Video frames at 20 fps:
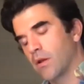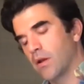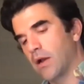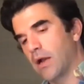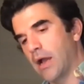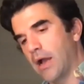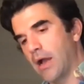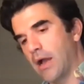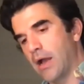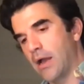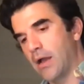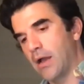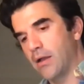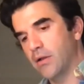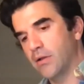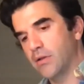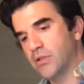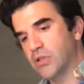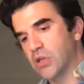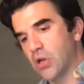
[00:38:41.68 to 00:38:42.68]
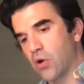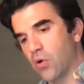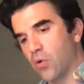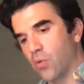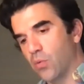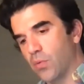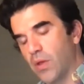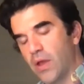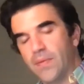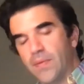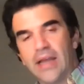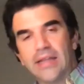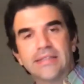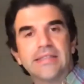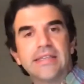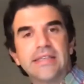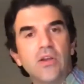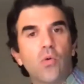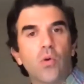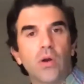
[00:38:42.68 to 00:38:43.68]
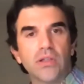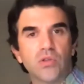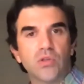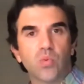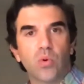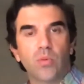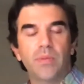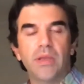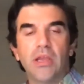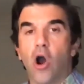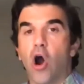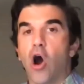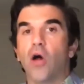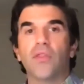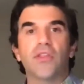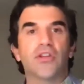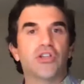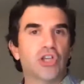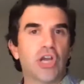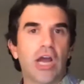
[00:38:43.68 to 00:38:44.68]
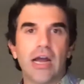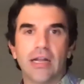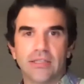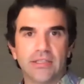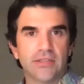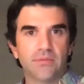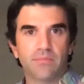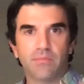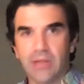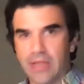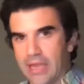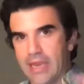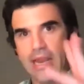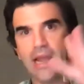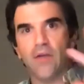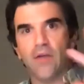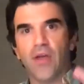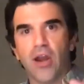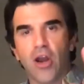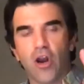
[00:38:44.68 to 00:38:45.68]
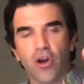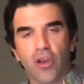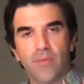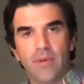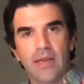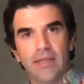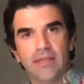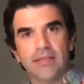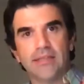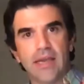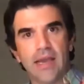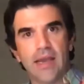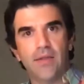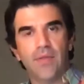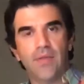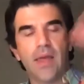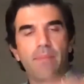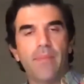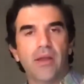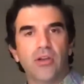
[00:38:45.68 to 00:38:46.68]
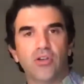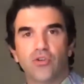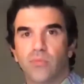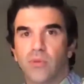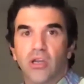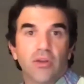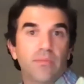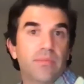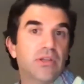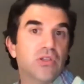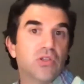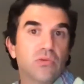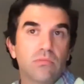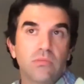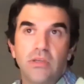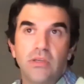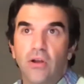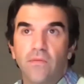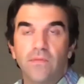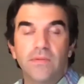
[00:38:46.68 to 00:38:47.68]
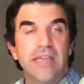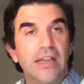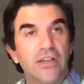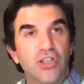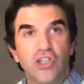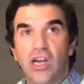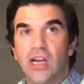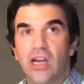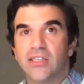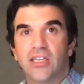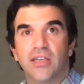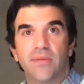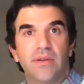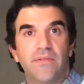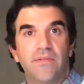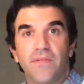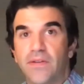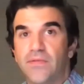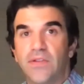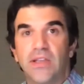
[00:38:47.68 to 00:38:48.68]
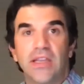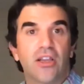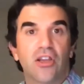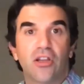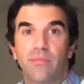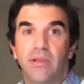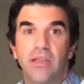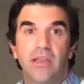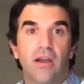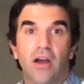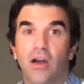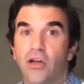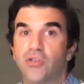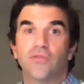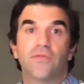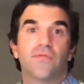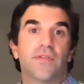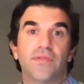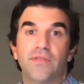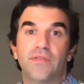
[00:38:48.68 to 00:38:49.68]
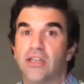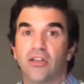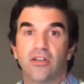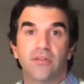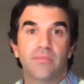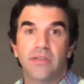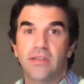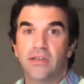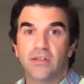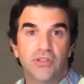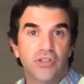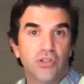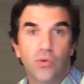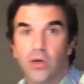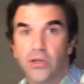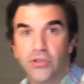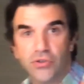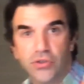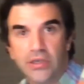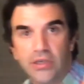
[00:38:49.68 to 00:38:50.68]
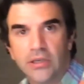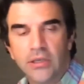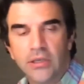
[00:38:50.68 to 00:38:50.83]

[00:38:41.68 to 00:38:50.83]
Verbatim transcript: Uh, so th- that sequence will be all the shots playing out that argument inside that bedroom. It could be you know 10 shots, it could be 50, it could be 150, it could be 200